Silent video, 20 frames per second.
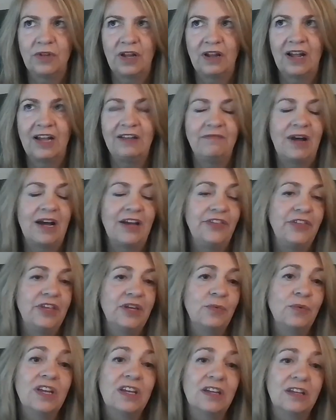I
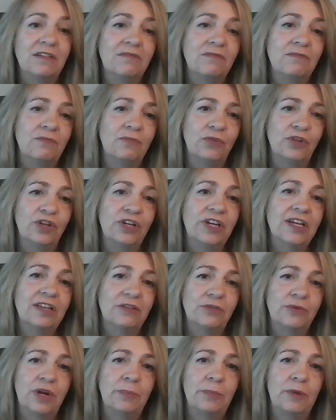think we can look
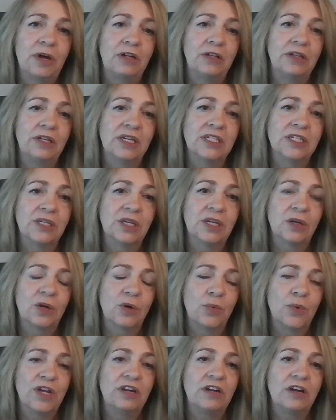at threat modeling as
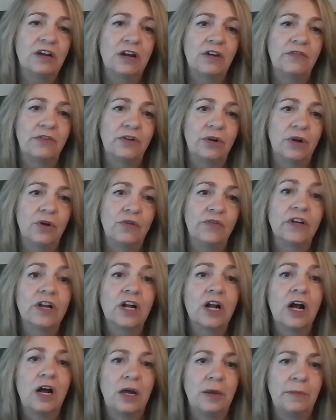a way to
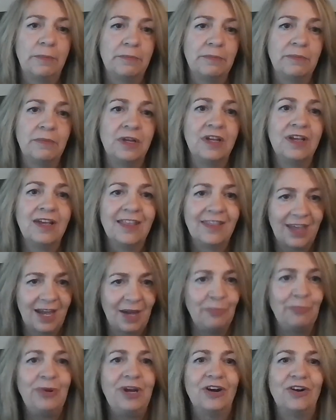overcome
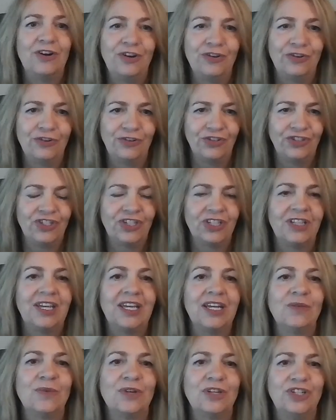that barrier to
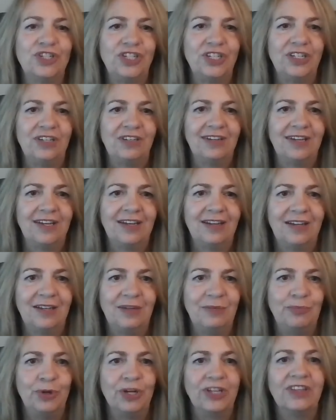language
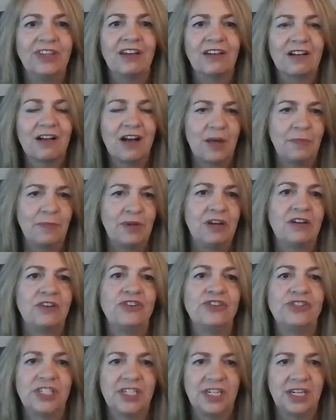and bring that common
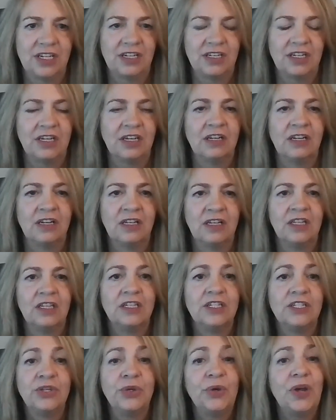understanding
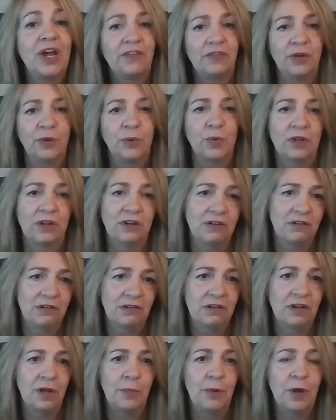to everyone
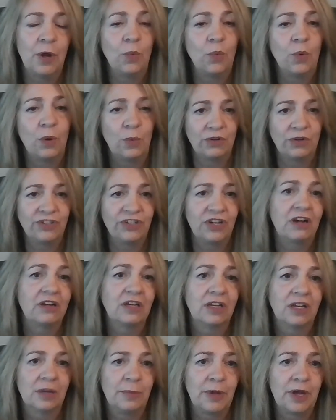about what we're
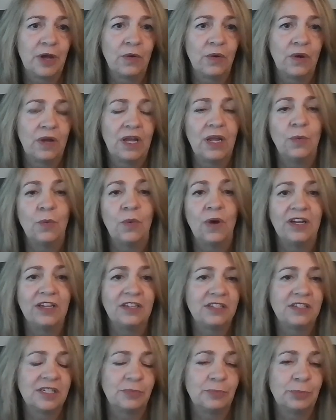talking about and why it's